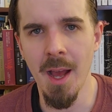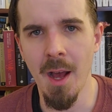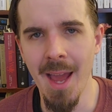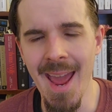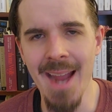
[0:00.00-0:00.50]

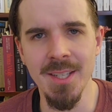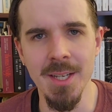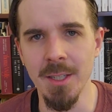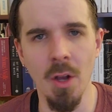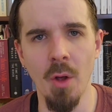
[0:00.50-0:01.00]

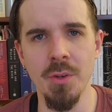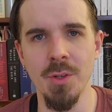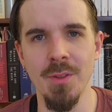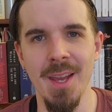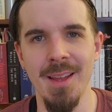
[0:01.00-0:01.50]
acting
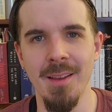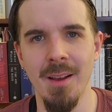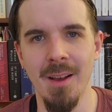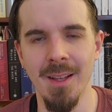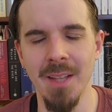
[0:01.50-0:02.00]
culture that
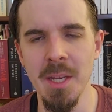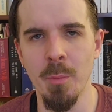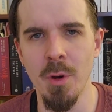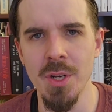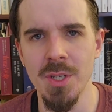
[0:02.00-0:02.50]
Aline
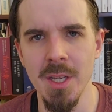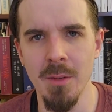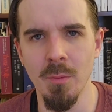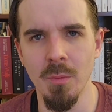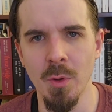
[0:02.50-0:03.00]

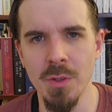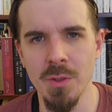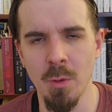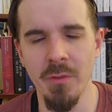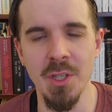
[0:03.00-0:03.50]
Bernstein was
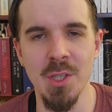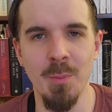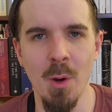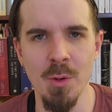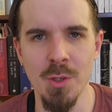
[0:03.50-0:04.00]
sort of
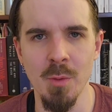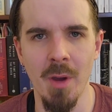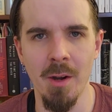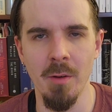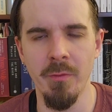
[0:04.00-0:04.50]
exposed to
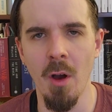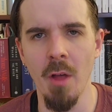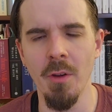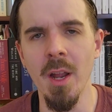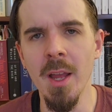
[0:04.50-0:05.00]
by her
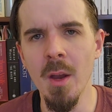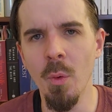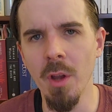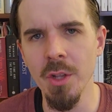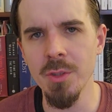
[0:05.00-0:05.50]
father,
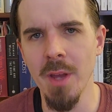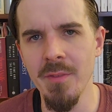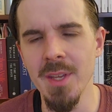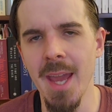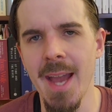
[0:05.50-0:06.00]
we also have
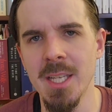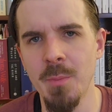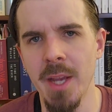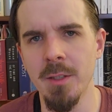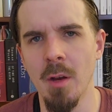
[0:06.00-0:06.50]
the
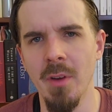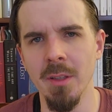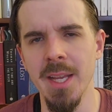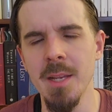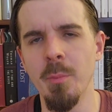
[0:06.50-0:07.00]
aspect of
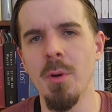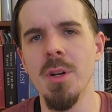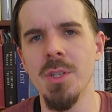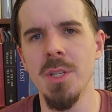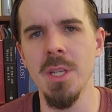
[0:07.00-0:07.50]
Aline
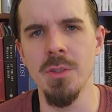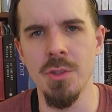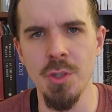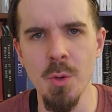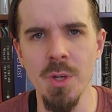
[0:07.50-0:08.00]
Bernstein's
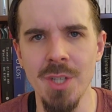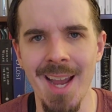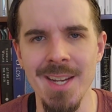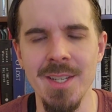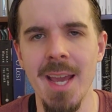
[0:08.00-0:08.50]
Jewish
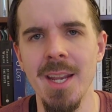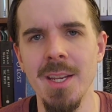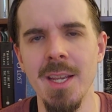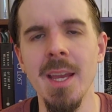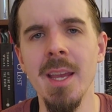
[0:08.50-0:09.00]

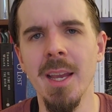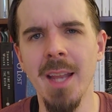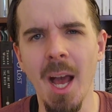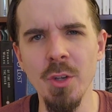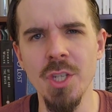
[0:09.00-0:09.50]
identity and
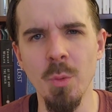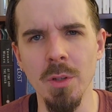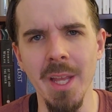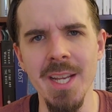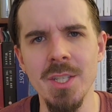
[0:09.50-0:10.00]
how she
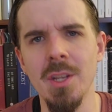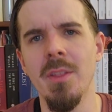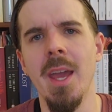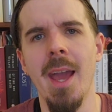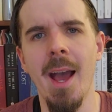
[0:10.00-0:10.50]
relates to
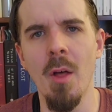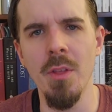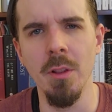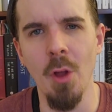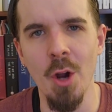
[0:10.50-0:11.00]
that, how
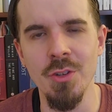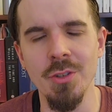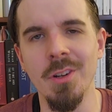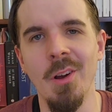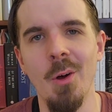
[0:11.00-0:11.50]
the
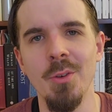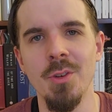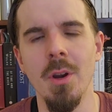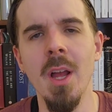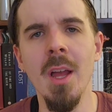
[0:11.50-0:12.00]
larger
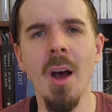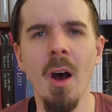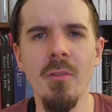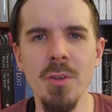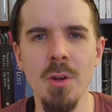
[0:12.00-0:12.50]
culture
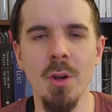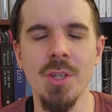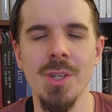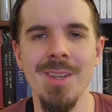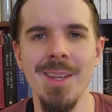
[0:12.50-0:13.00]
of New York
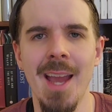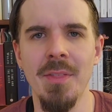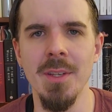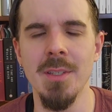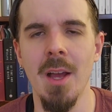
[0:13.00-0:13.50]
City at
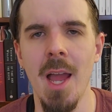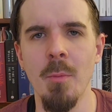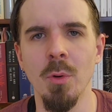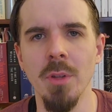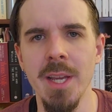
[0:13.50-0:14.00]
the
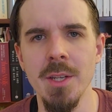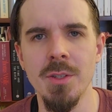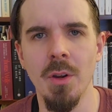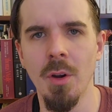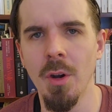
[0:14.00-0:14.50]
time related
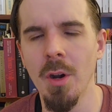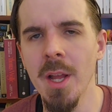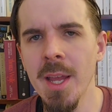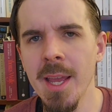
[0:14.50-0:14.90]
to her.